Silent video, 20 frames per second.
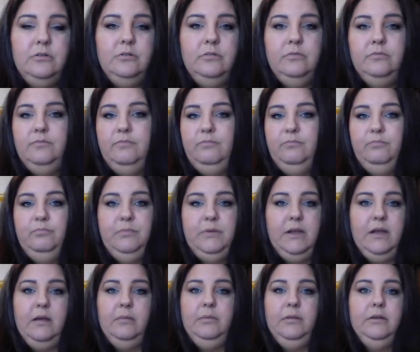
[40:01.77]
your
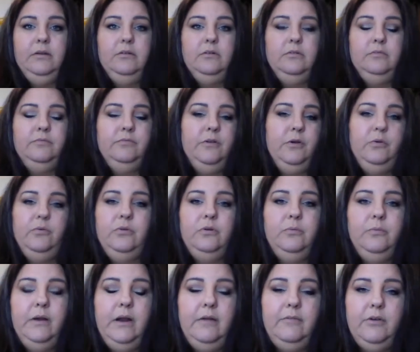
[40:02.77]
tablet or phone
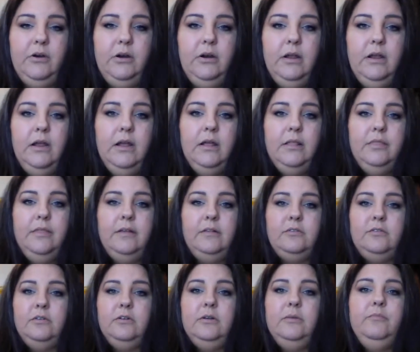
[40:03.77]
or whatever
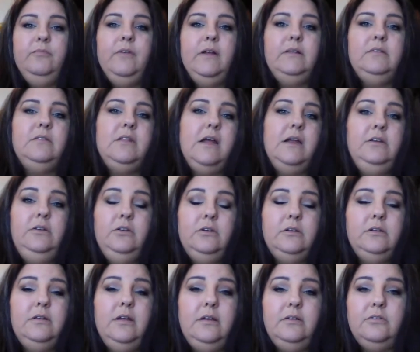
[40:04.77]
that circumvents that. And you
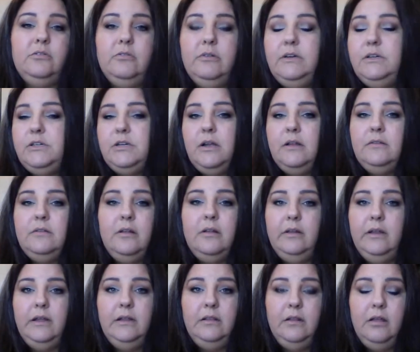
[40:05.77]
can take screenshots
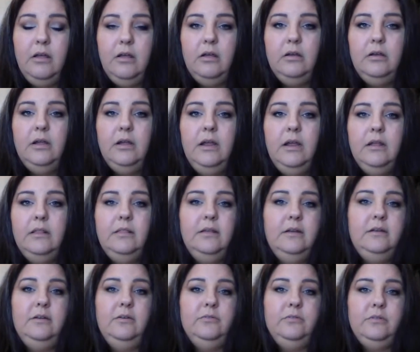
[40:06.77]
all day long
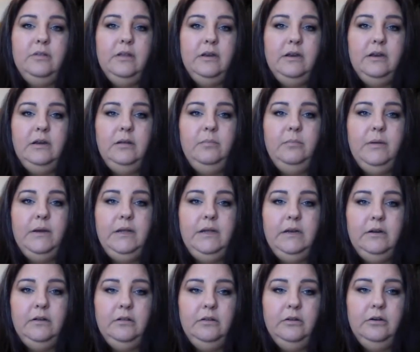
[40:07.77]
that don't send anybody
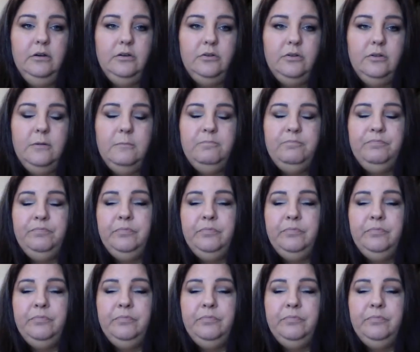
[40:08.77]
an alert.